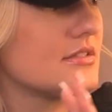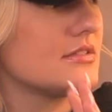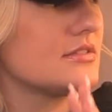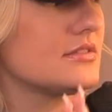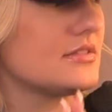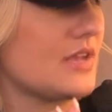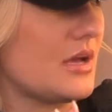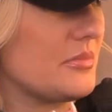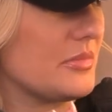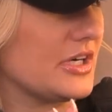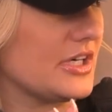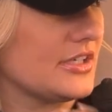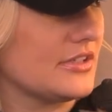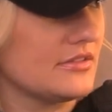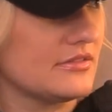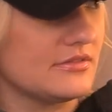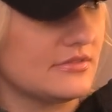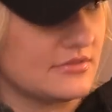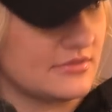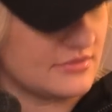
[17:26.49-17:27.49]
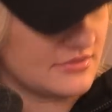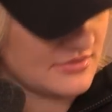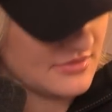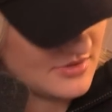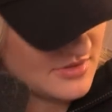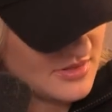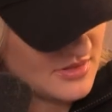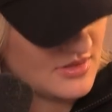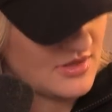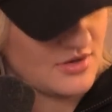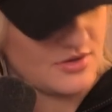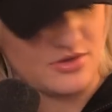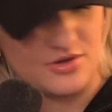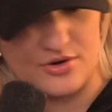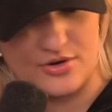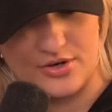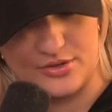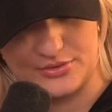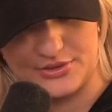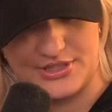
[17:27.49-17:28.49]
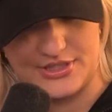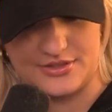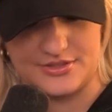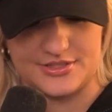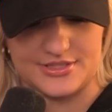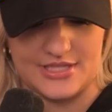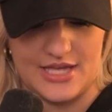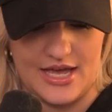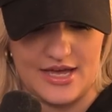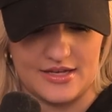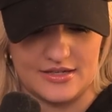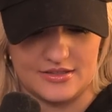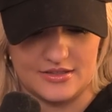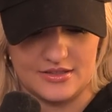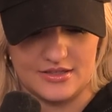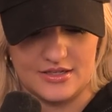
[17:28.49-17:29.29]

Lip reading: summer. They're their own little set.